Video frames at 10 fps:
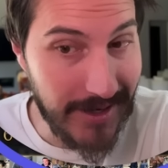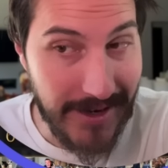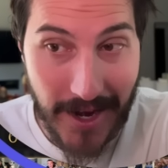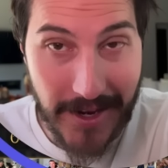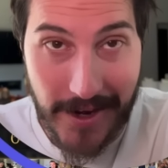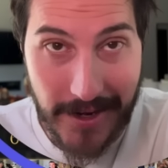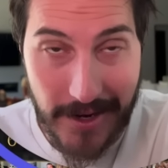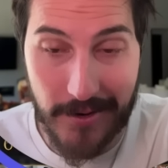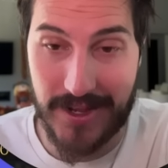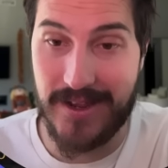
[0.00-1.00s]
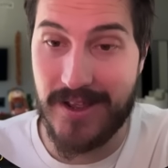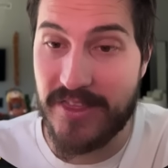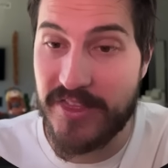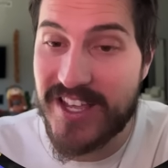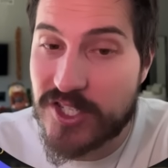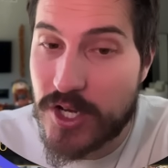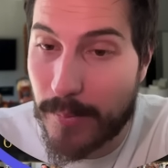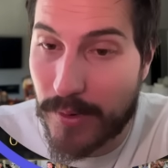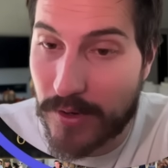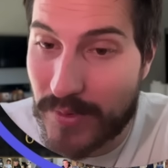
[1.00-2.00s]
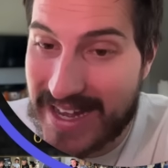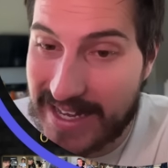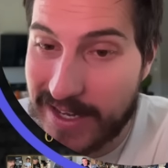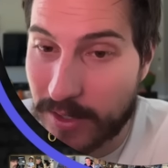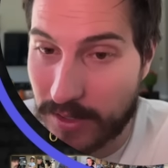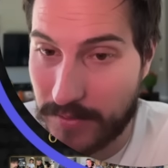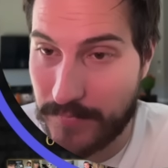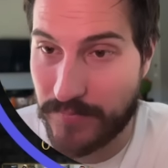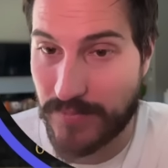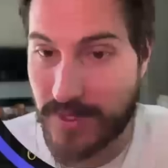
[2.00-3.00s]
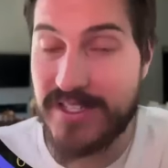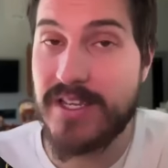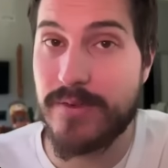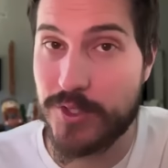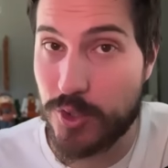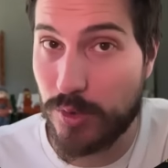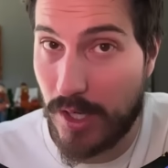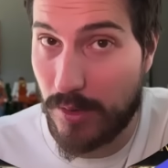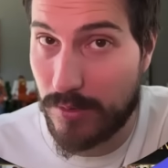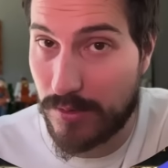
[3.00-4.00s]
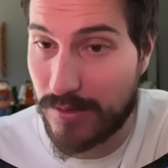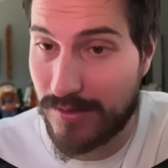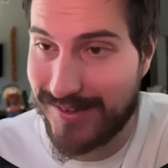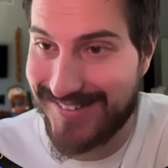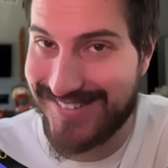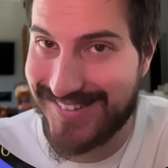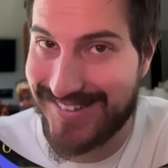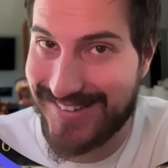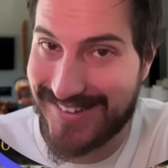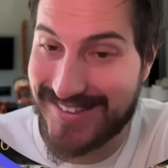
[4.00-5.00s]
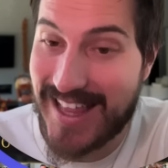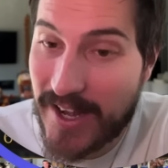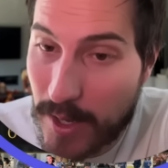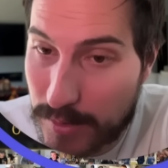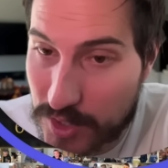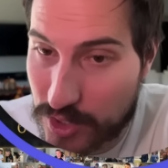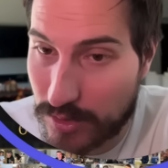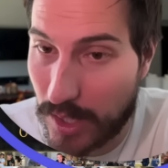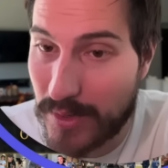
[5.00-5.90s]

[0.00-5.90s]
No, okay. This number right here is even too low. That number is too low.